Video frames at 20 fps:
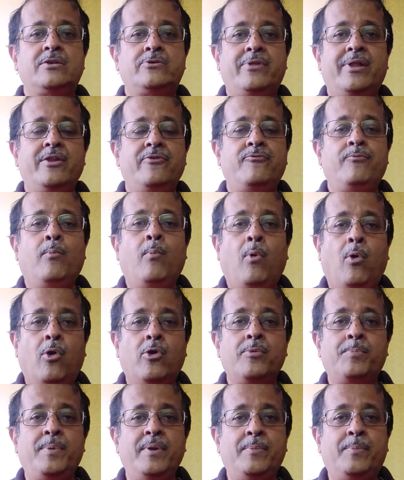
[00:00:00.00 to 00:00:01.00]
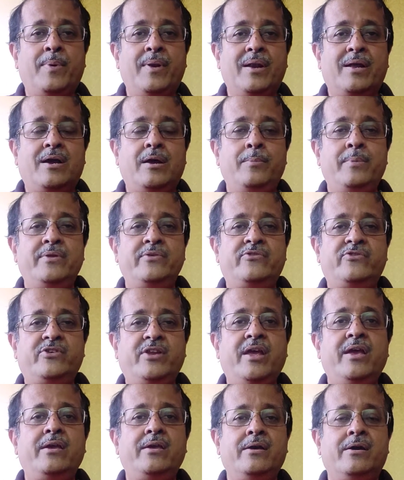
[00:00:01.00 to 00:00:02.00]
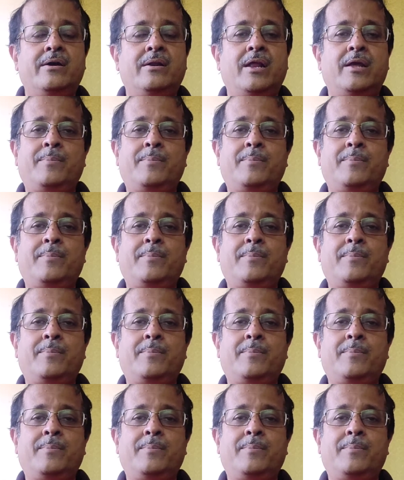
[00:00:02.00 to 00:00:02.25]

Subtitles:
so that if more people come and stay here,